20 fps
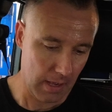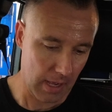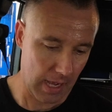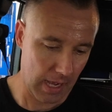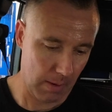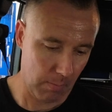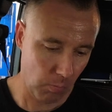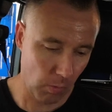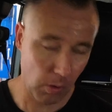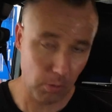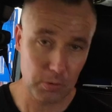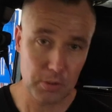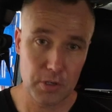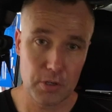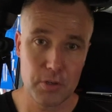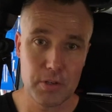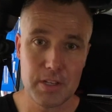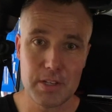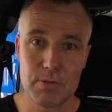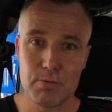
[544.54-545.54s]
what we'll
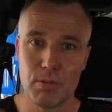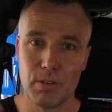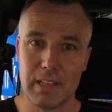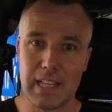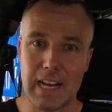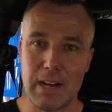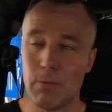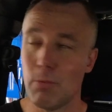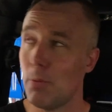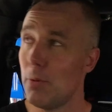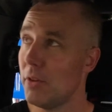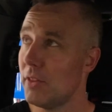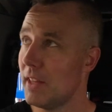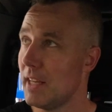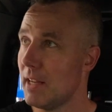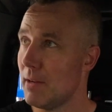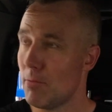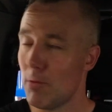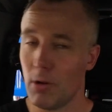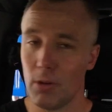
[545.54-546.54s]
do is we'll put
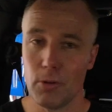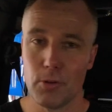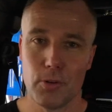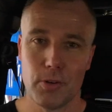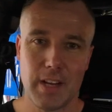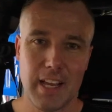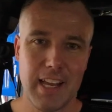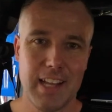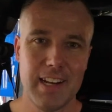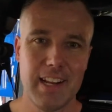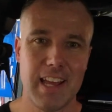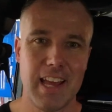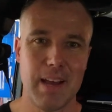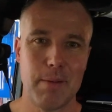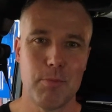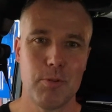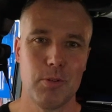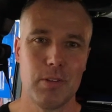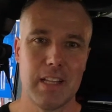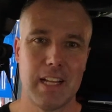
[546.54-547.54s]
the roller door down,
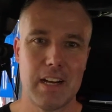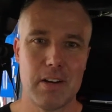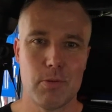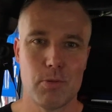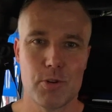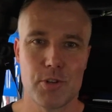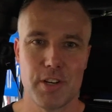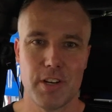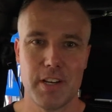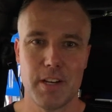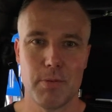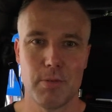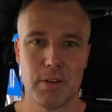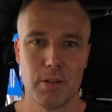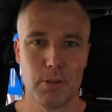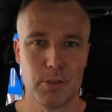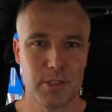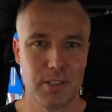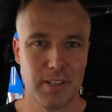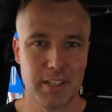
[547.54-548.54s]
and we'll show you what it
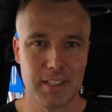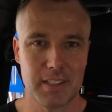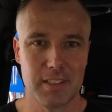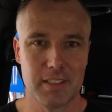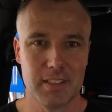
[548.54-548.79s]
looks like.